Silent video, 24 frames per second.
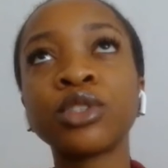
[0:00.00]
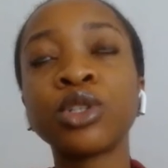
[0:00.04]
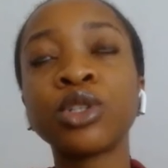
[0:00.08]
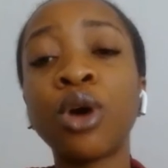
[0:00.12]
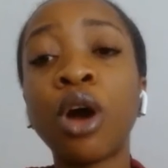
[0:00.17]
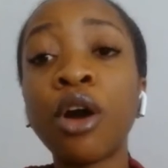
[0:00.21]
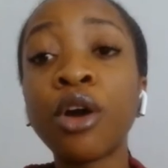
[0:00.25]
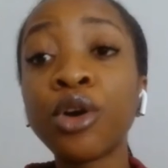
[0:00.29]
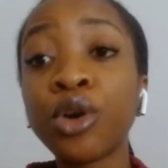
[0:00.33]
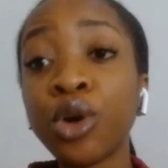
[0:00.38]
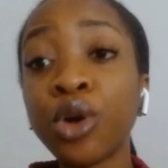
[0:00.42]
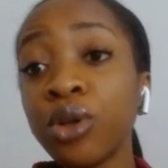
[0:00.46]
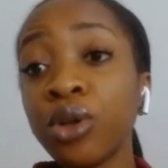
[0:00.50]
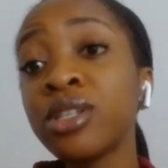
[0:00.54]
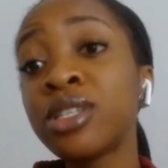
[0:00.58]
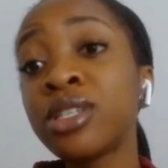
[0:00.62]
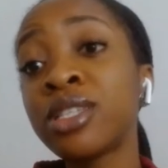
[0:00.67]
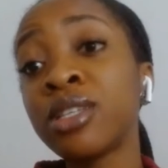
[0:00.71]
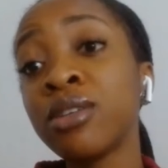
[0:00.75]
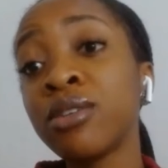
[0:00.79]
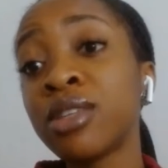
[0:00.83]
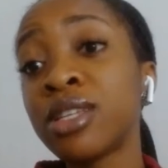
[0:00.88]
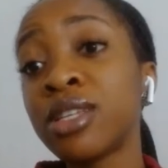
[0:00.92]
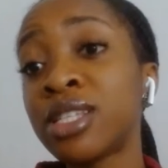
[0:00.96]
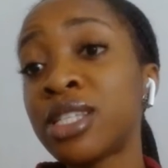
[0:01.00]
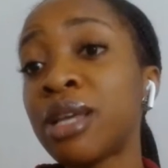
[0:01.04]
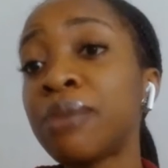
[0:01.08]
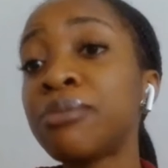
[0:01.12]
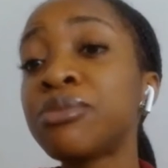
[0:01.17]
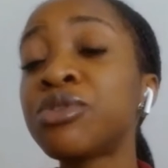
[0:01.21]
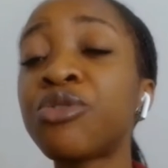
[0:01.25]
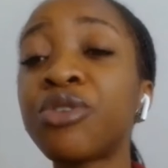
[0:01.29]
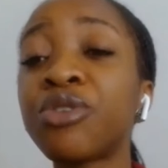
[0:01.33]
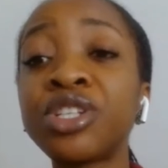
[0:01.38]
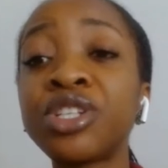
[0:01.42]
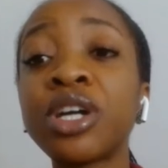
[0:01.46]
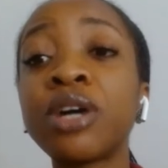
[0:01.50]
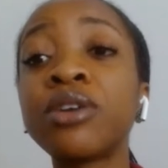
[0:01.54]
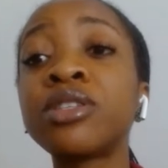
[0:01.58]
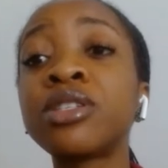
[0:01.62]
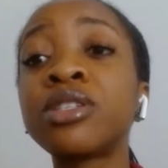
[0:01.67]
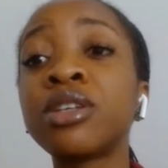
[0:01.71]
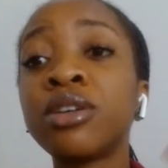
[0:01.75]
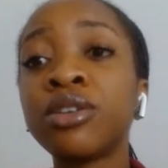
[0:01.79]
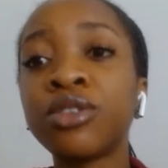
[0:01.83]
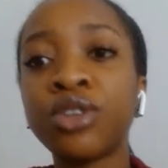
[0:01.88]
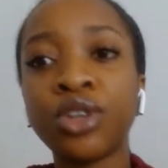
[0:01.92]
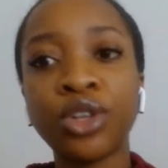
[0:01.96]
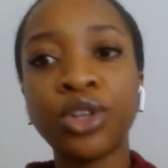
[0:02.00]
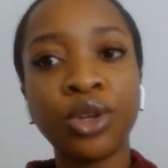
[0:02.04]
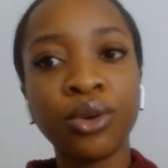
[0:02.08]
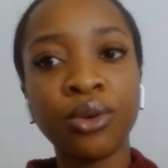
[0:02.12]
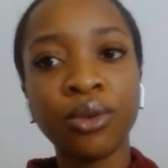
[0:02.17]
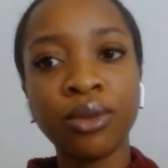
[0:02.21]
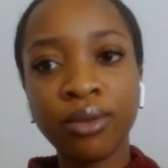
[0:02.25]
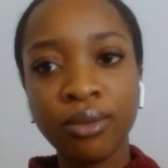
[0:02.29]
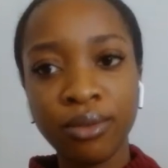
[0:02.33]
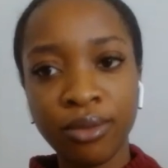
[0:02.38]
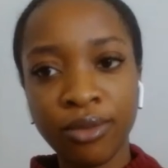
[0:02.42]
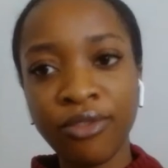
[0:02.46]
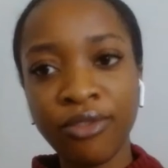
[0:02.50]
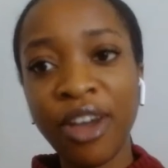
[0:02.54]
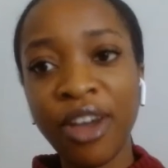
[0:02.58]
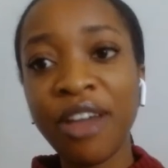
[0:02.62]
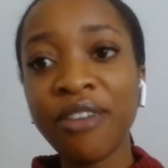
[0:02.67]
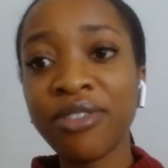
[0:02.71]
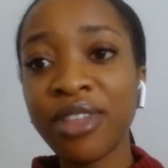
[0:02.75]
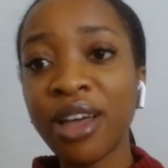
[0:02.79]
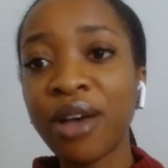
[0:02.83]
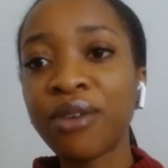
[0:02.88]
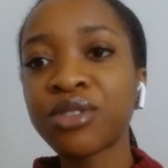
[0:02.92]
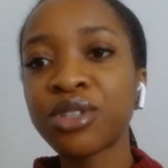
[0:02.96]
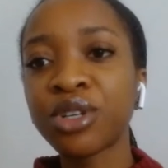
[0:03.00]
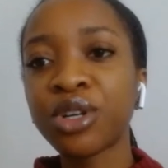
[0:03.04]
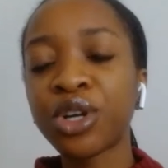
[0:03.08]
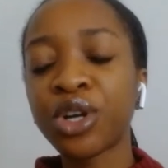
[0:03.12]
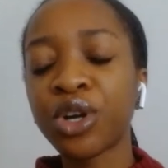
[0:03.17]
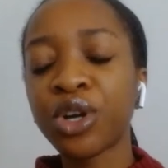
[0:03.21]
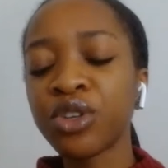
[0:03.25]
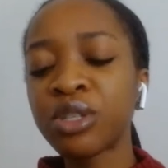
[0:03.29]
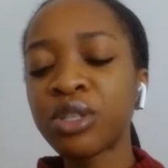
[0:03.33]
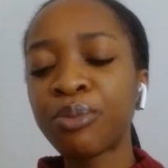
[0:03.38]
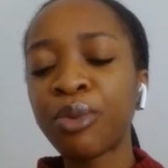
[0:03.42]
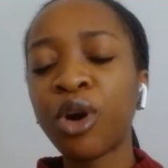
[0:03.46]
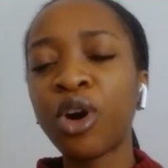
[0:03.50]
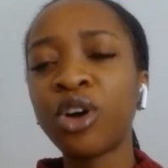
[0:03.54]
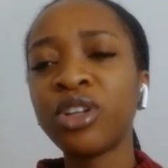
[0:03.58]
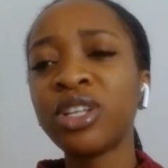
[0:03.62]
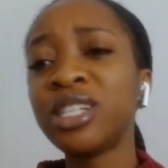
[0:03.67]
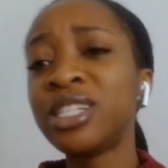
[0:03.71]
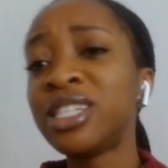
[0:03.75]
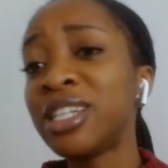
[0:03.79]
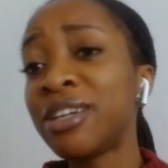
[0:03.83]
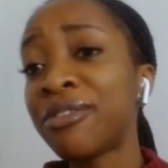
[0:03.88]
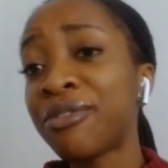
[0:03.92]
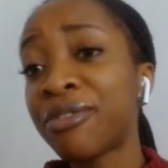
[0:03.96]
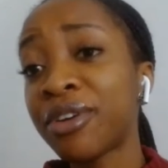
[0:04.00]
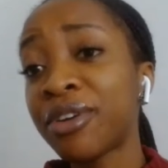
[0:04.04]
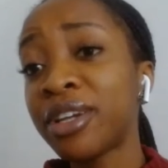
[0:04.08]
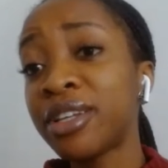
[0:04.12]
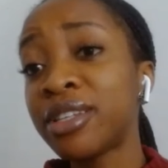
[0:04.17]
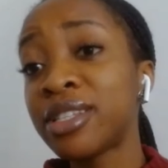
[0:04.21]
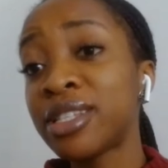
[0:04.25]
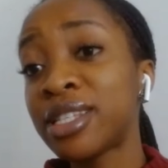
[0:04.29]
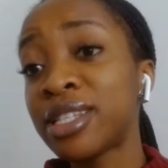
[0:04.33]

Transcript: our goal is still the same, to reach out to, 5,000 girls, but on a different